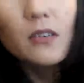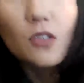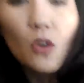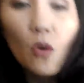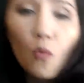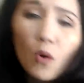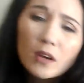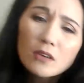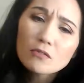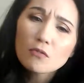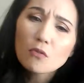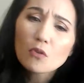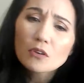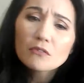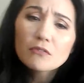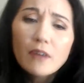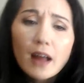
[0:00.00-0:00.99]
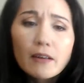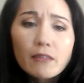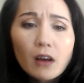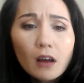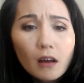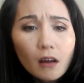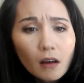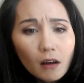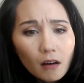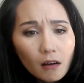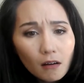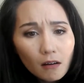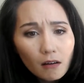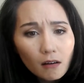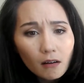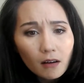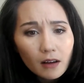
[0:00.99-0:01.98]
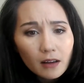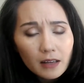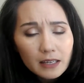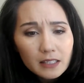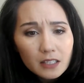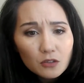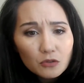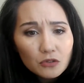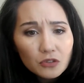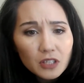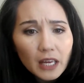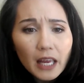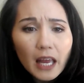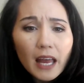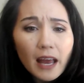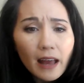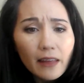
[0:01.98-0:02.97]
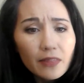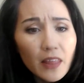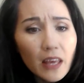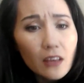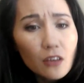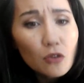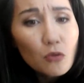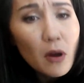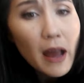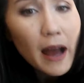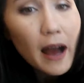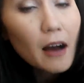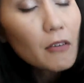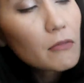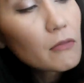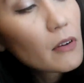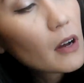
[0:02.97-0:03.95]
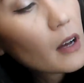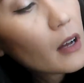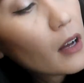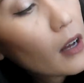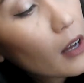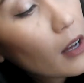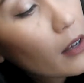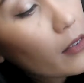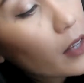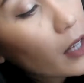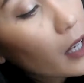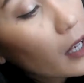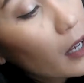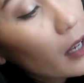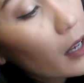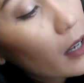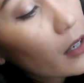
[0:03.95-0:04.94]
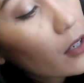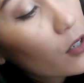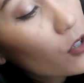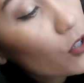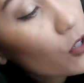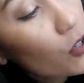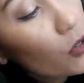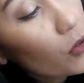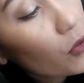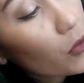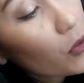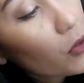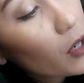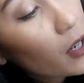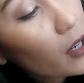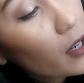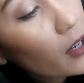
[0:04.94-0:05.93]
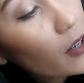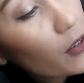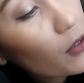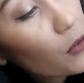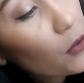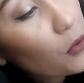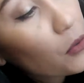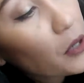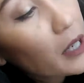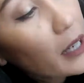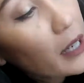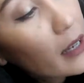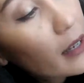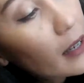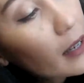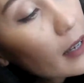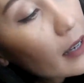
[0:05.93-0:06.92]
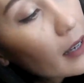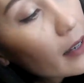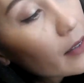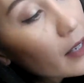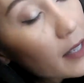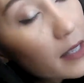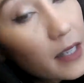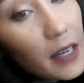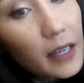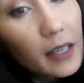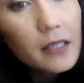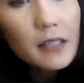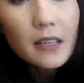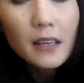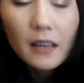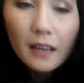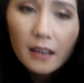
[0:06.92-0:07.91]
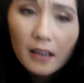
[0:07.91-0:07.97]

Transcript: So 1, 4, and 5. Huh, that's interesting. And then you have the 2, 3, and the 6.